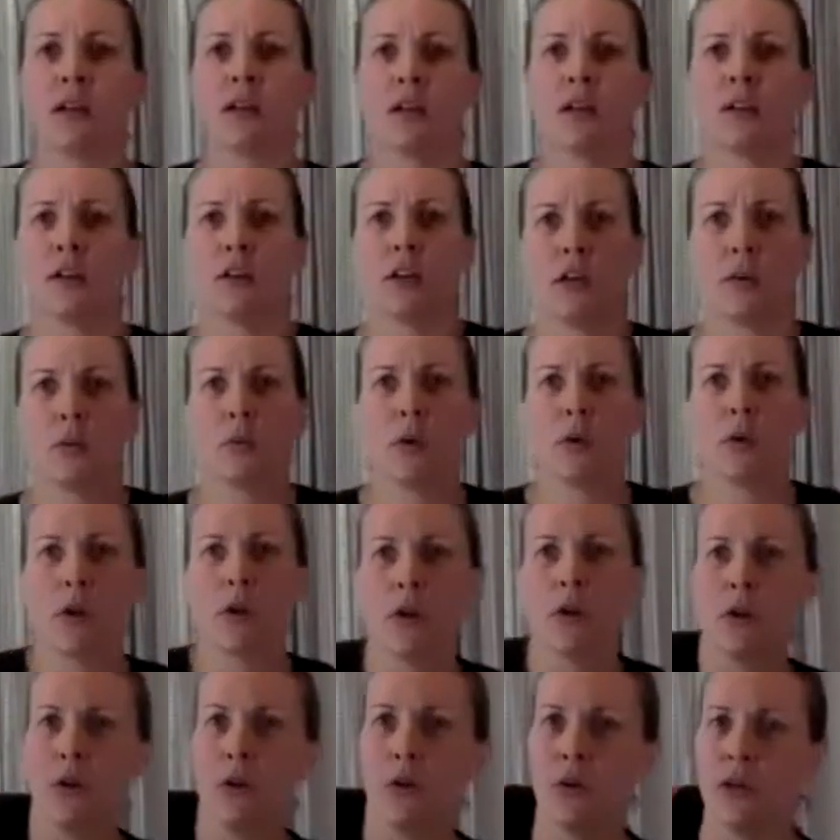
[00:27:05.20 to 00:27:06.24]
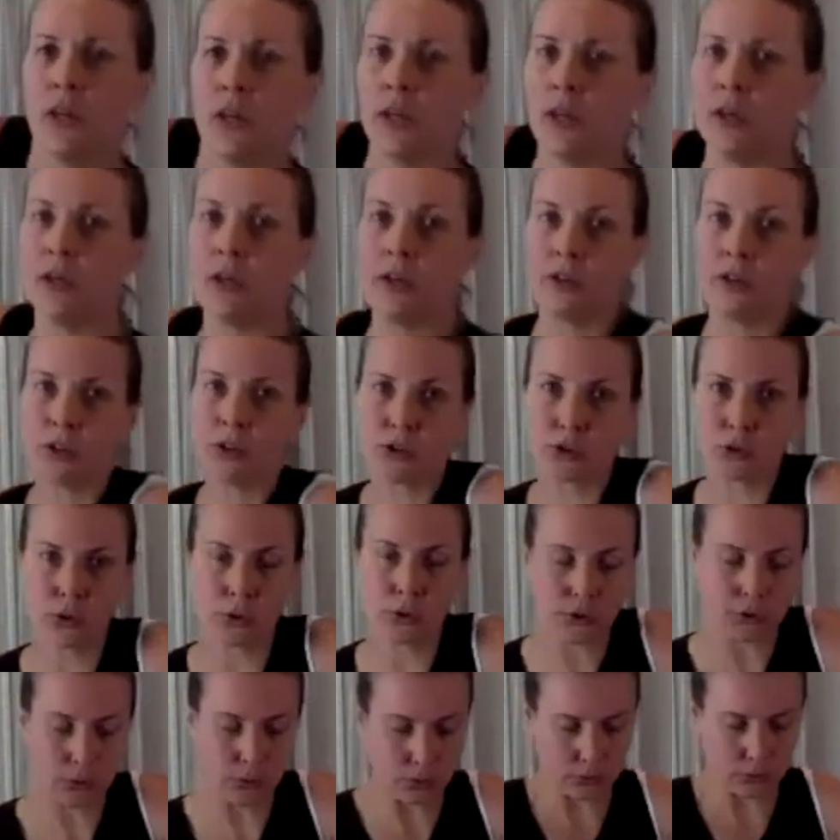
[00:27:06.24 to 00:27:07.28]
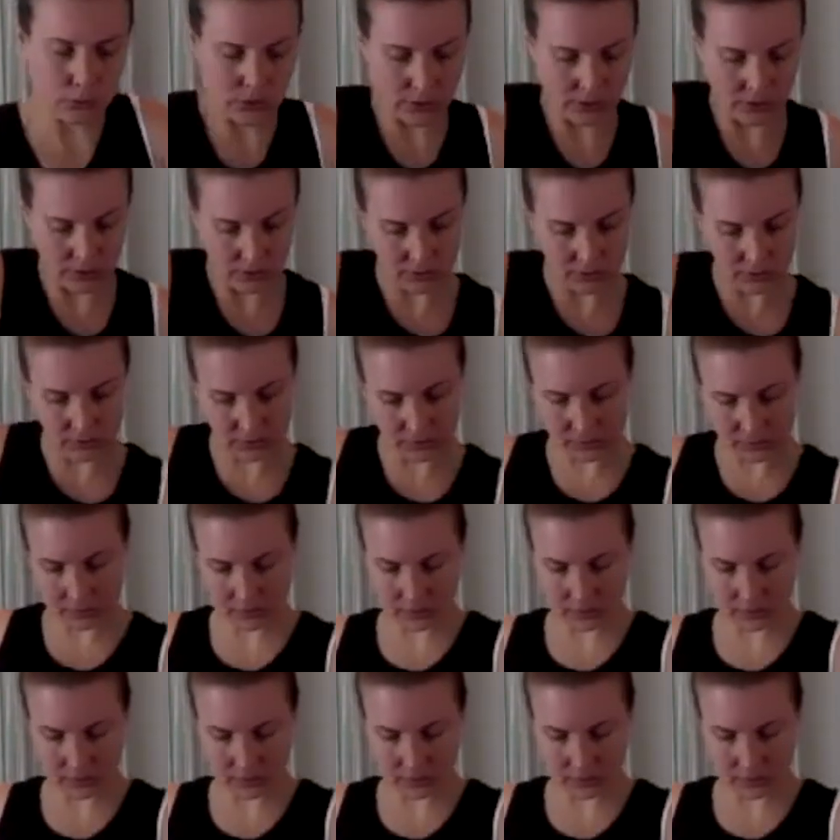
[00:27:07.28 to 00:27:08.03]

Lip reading: Great work. Okay, shoulder rotations.